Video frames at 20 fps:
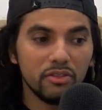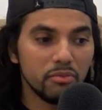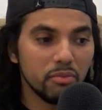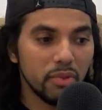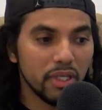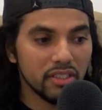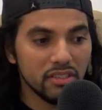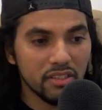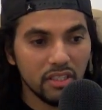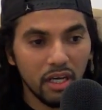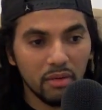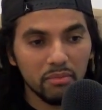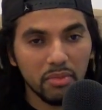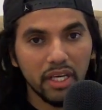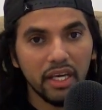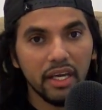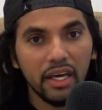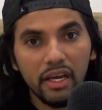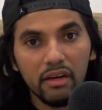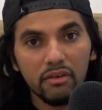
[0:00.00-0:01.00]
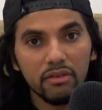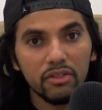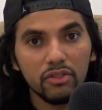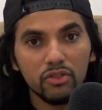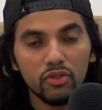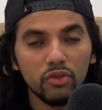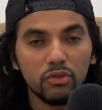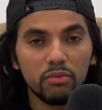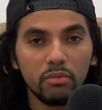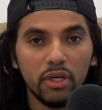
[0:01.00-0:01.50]
You might stop caring
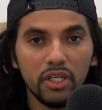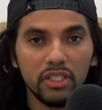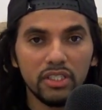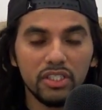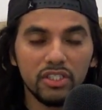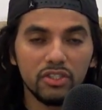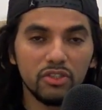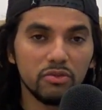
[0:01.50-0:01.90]
so much.